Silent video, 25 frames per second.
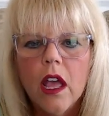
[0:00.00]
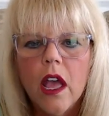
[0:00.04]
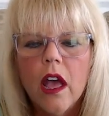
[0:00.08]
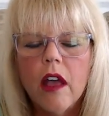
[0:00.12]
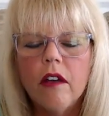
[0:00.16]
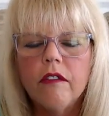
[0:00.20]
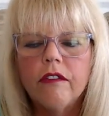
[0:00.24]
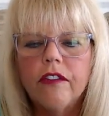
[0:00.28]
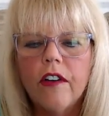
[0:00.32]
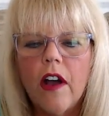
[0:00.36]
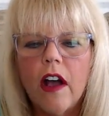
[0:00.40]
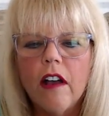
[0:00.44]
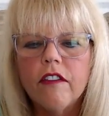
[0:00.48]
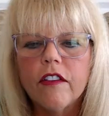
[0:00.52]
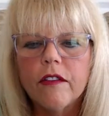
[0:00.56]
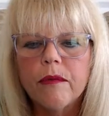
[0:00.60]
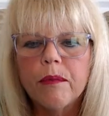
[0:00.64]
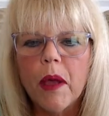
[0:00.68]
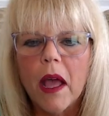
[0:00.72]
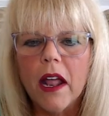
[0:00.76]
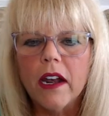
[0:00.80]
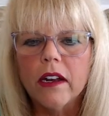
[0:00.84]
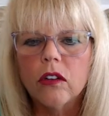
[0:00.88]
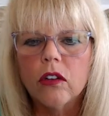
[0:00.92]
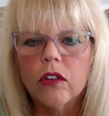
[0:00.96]
And Five of
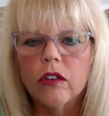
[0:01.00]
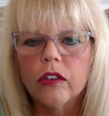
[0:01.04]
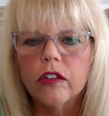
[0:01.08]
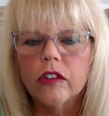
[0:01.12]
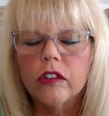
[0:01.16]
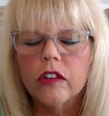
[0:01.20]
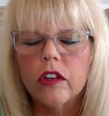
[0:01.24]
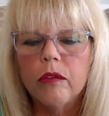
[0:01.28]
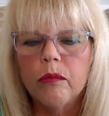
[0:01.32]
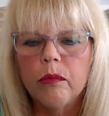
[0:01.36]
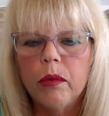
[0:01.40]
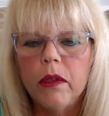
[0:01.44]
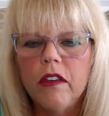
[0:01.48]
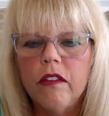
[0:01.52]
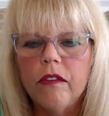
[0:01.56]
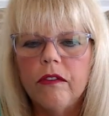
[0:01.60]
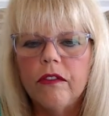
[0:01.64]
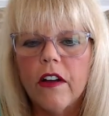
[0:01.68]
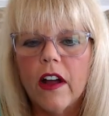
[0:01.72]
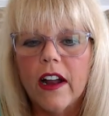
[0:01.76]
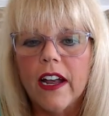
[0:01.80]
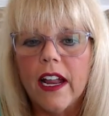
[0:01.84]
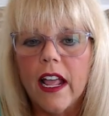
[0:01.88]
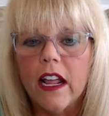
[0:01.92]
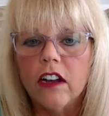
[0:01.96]
Pentacles could be
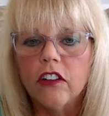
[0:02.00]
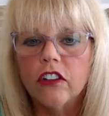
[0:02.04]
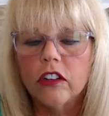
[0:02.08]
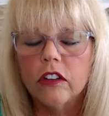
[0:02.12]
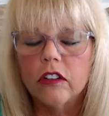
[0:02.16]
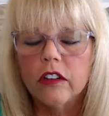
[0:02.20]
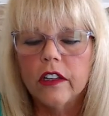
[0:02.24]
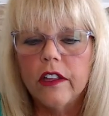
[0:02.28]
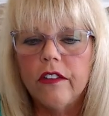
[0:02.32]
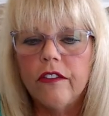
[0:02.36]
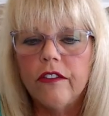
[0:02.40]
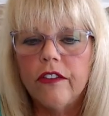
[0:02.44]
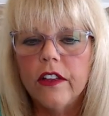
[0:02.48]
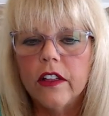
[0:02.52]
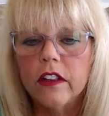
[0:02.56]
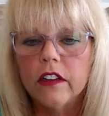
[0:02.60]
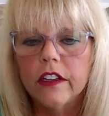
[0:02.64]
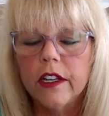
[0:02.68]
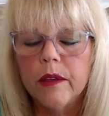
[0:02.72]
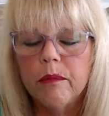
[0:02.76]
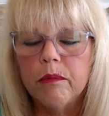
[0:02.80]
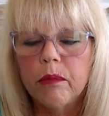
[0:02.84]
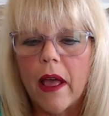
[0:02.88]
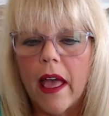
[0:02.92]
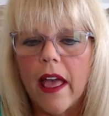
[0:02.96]
financially
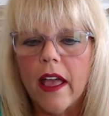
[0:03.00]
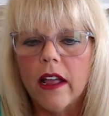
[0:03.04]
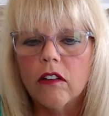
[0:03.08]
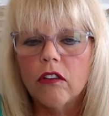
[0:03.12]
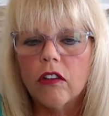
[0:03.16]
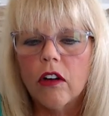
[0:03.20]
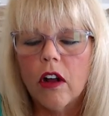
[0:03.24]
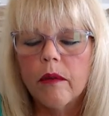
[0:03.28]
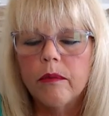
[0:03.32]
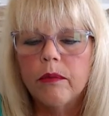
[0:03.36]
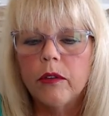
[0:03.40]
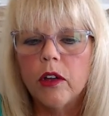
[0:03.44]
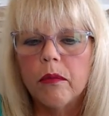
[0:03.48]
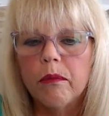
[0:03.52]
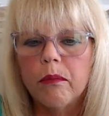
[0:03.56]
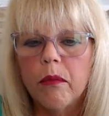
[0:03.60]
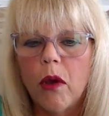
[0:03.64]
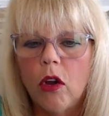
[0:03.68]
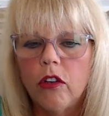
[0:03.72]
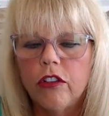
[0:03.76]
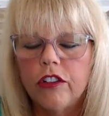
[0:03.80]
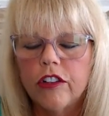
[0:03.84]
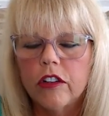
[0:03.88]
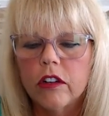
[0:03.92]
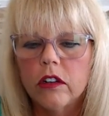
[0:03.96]
feeling bankrupt,
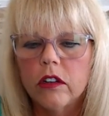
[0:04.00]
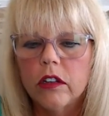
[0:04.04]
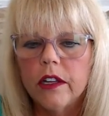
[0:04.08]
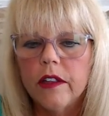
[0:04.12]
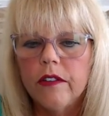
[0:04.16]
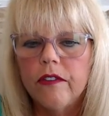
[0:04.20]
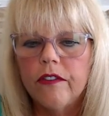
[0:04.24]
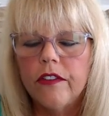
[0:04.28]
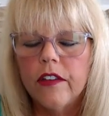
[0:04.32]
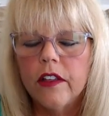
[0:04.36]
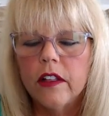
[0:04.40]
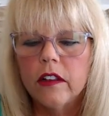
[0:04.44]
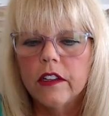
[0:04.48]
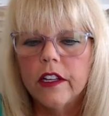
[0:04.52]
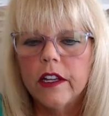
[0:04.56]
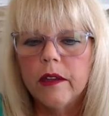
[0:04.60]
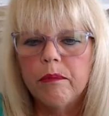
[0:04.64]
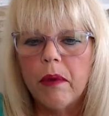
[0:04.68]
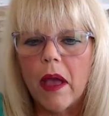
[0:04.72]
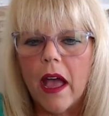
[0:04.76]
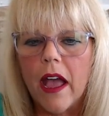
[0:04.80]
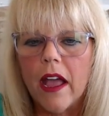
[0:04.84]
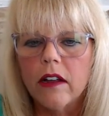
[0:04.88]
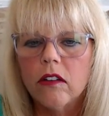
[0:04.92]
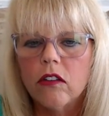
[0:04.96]
emotionally feeling
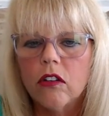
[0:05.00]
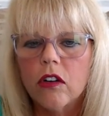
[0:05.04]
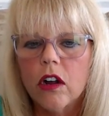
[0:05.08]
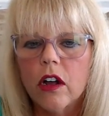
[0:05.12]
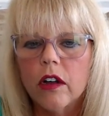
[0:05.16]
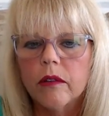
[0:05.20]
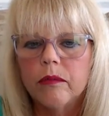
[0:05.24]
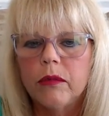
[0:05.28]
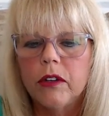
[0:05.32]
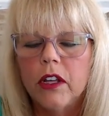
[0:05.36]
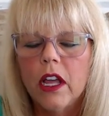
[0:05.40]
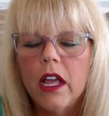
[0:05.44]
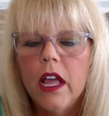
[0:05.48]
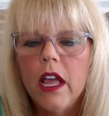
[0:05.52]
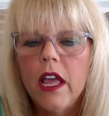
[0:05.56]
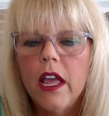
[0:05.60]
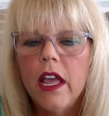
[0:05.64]
bankrupt.